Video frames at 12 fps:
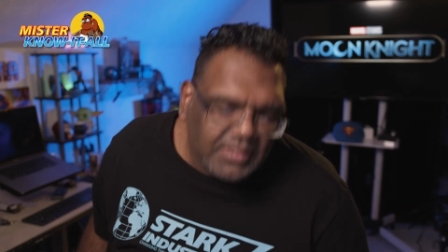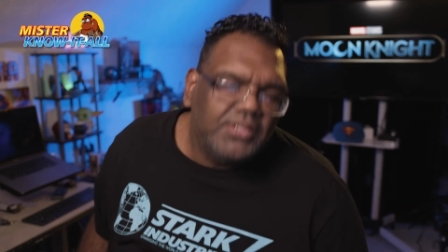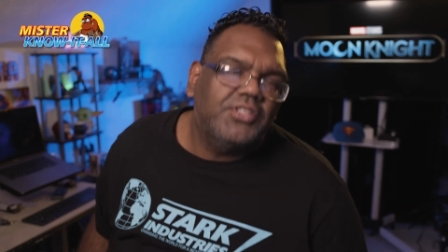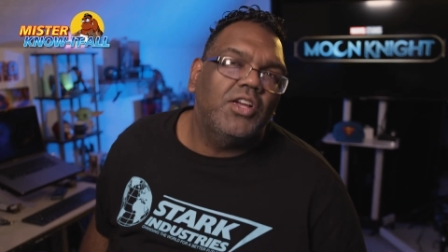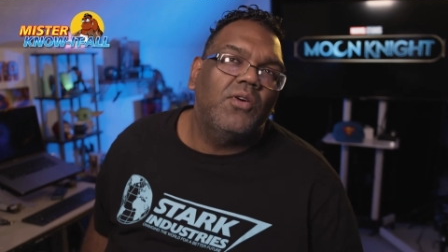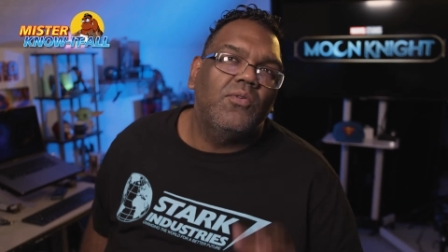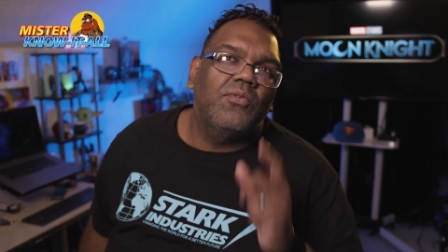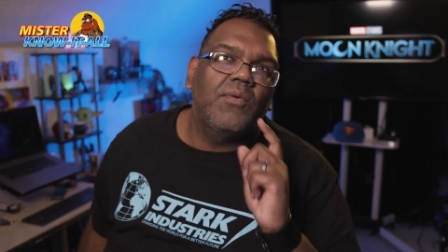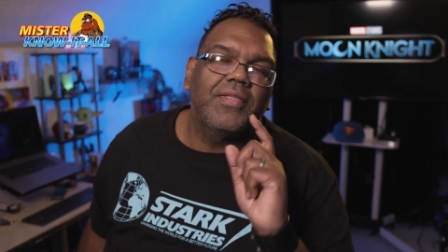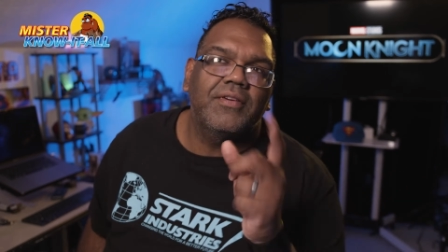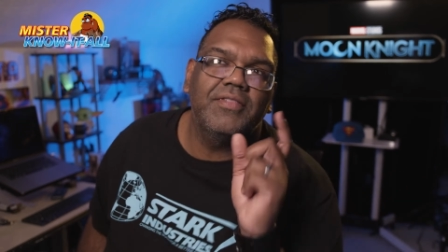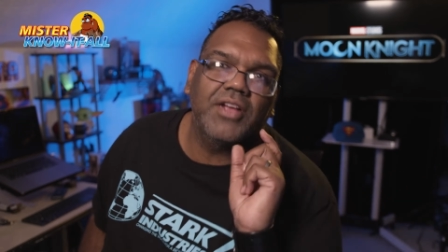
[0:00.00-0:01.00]
so
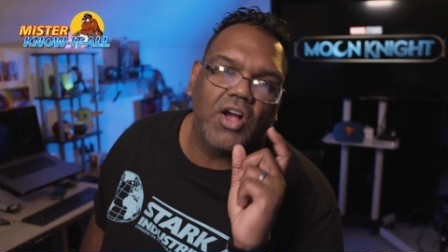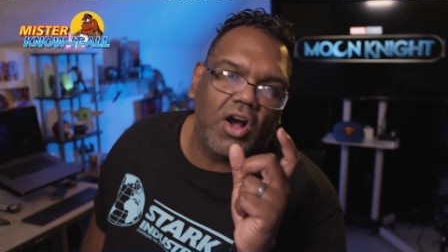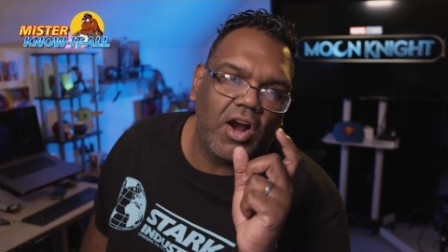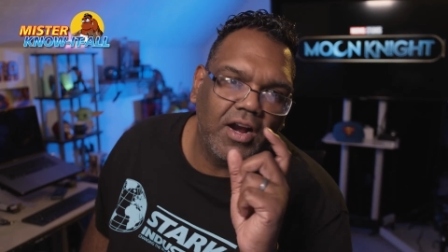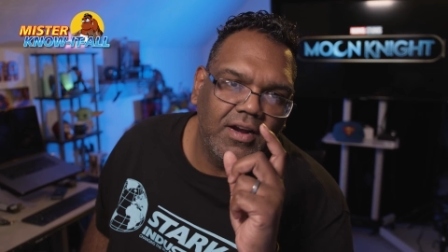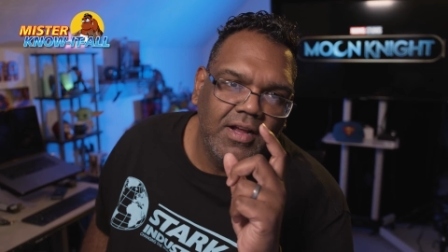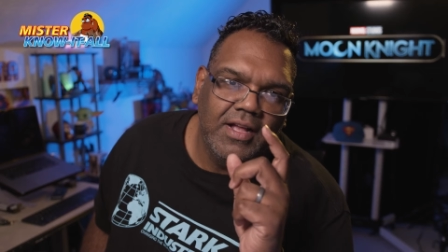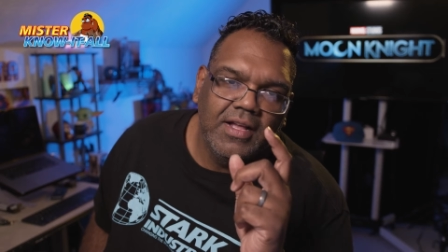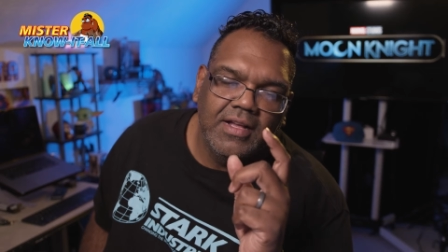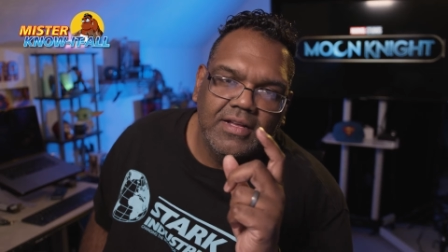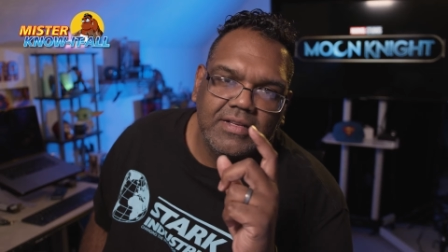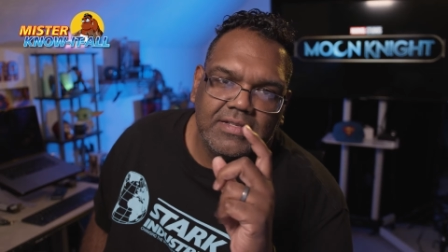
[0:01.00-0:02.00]
while they're in the car,
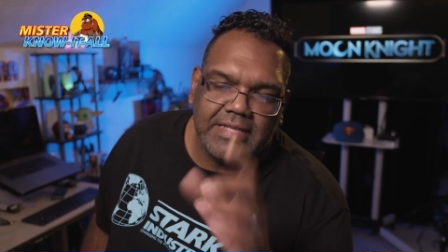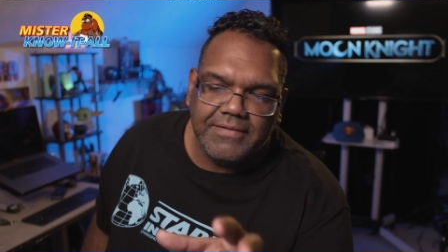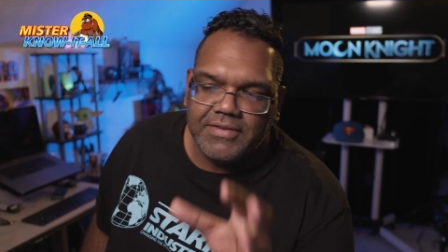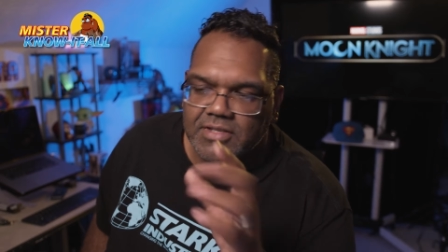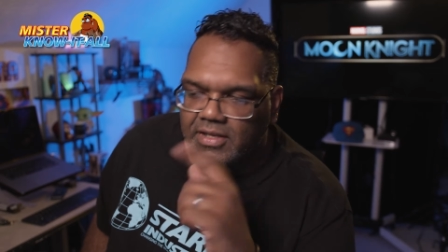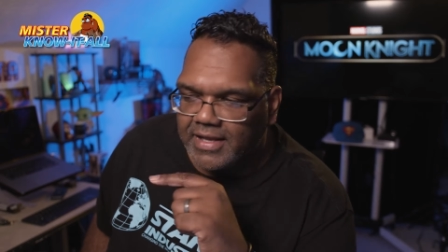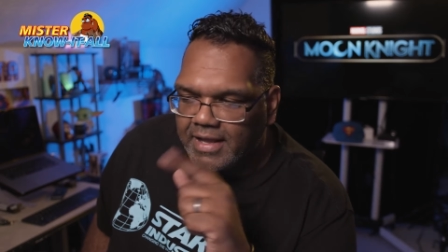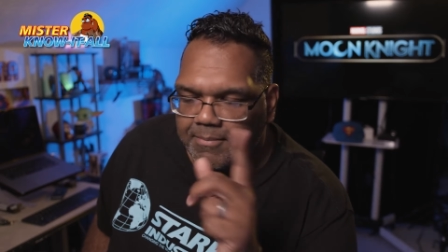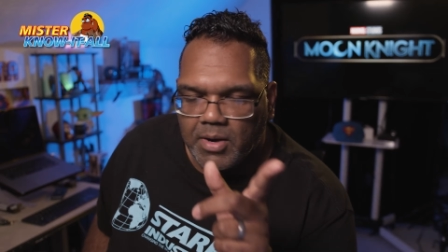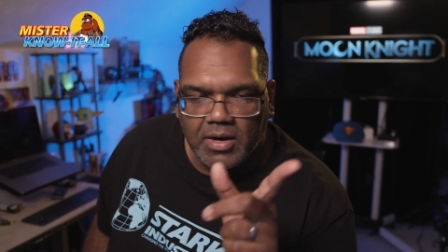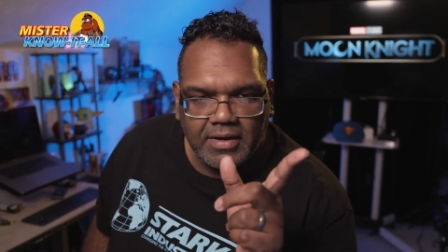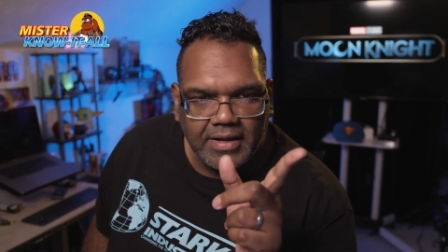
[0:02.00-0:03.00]
Steven's looking at
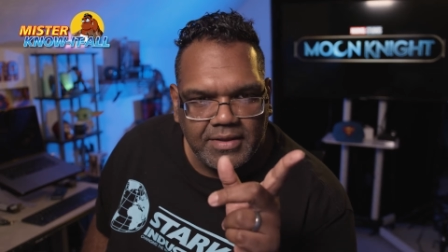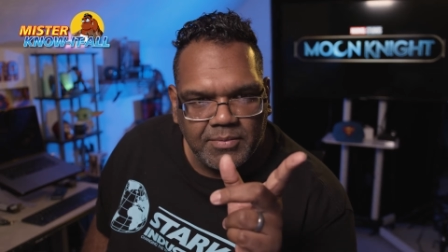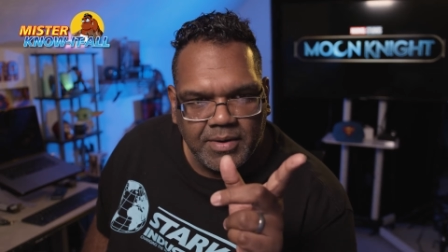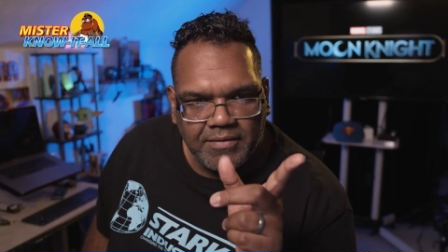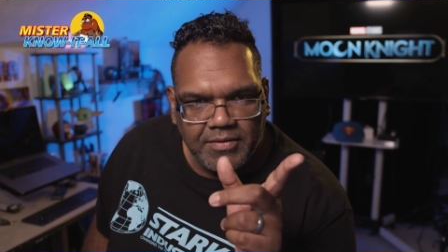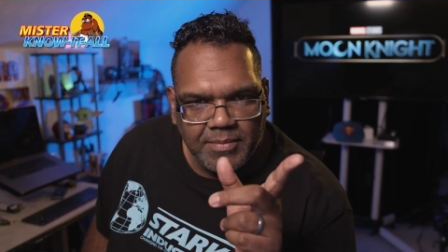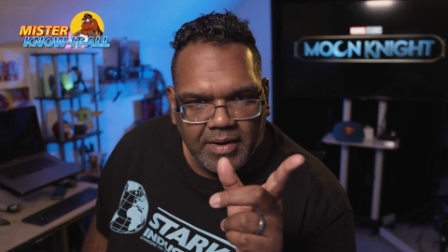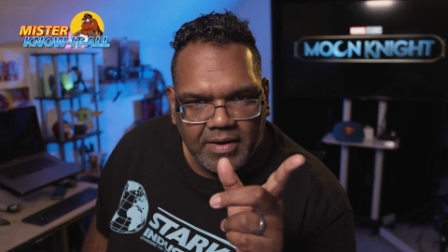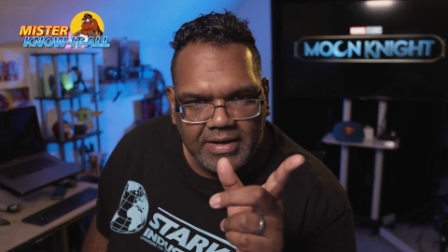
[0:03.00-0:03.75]
Marc in the rearview mirror,